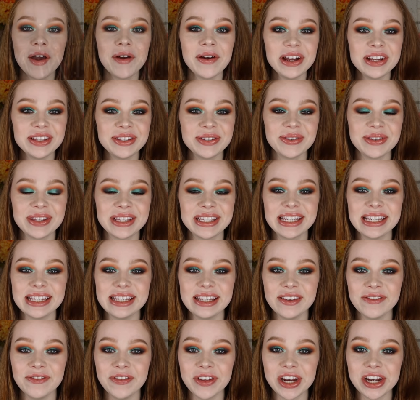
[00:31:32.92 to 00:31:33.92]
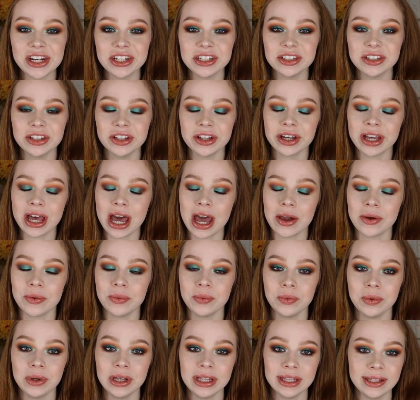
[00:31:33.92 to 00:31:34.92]
All right, so this is the finished look. I
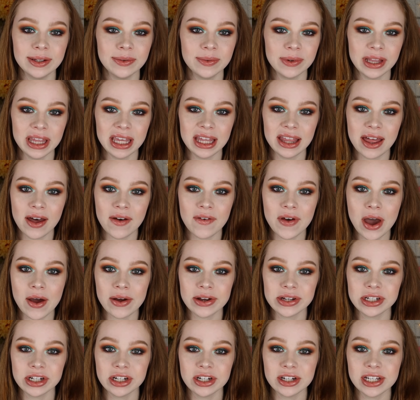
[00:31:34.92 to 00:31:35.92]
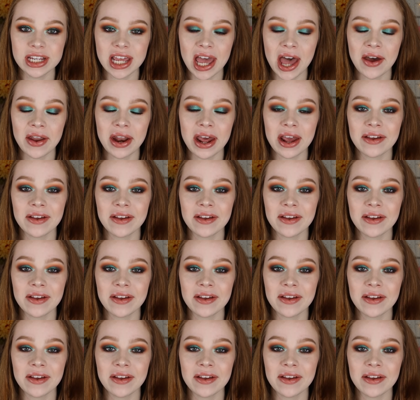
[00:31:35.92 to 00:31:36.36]
really, really love how it turned out.